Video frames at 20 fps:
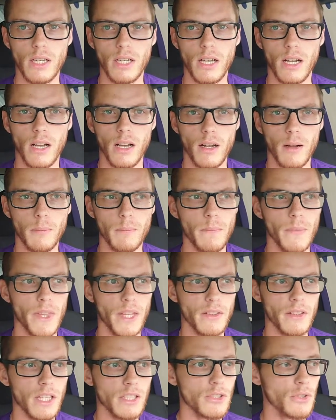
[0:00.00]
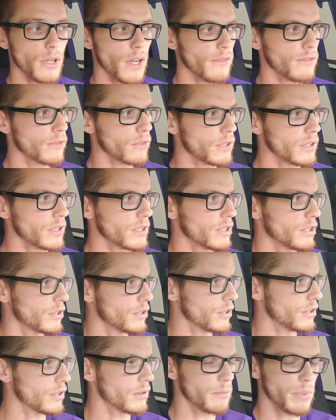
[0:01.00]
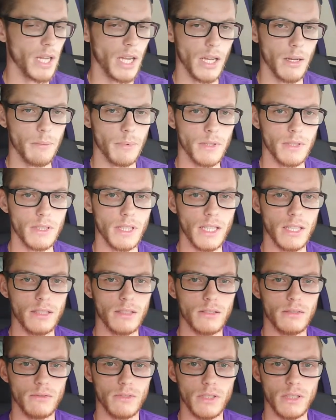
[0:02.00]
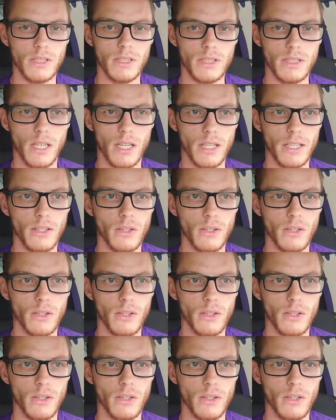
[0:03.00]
unless you have really good paper that's really tight